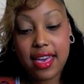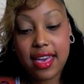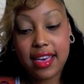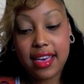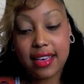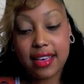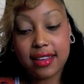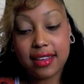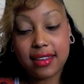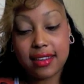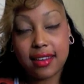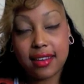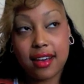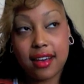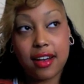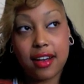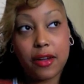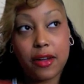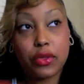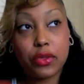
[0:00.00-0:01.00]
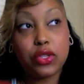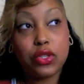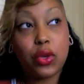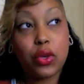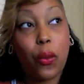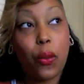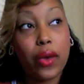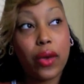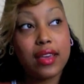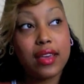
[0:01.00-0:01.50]
And the
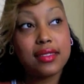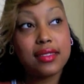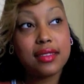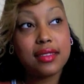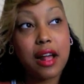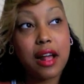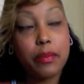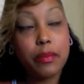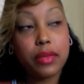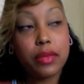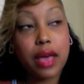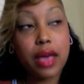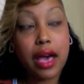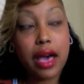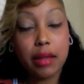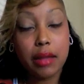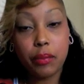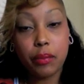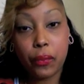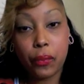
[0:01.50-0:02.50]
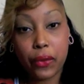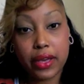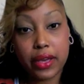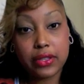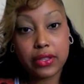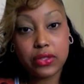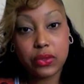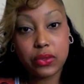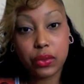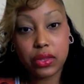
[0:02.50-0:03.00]
toys, I'm not
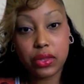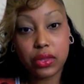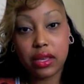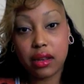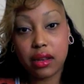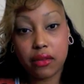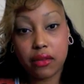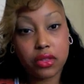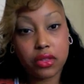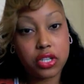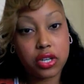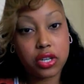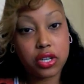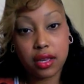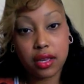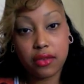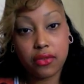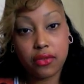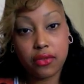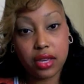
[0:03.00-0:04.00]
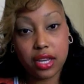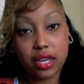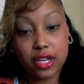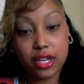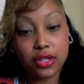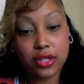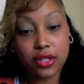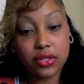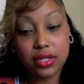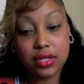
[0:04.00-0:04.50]
impressed with any of the Chucky
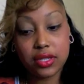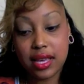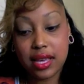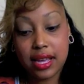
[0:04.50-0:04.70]
figures.